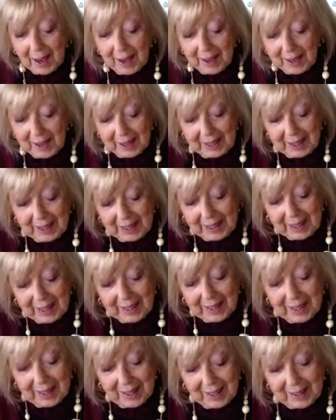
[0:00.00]
He
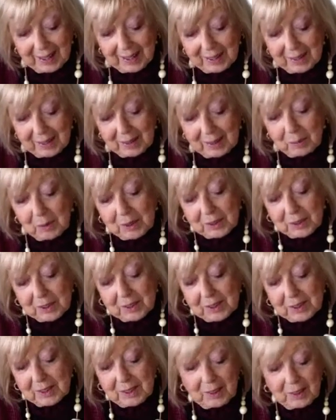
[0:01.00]
cut it,
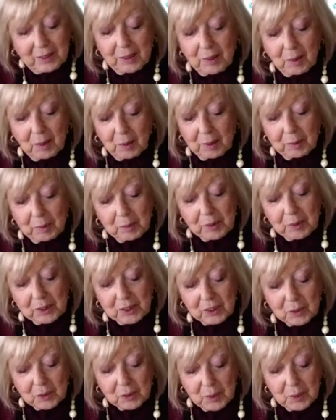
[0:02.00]
it
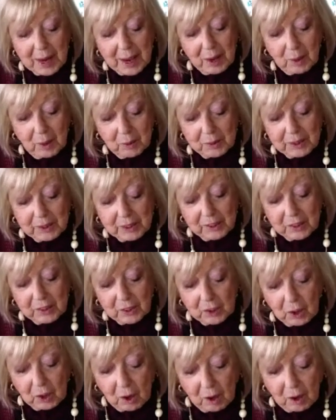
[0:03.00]
was round and
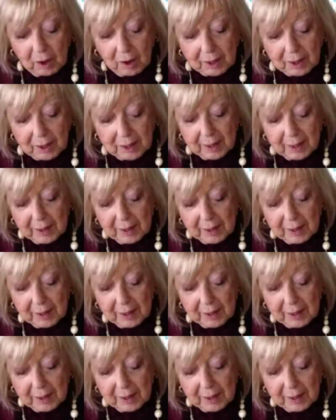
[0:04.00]
dark,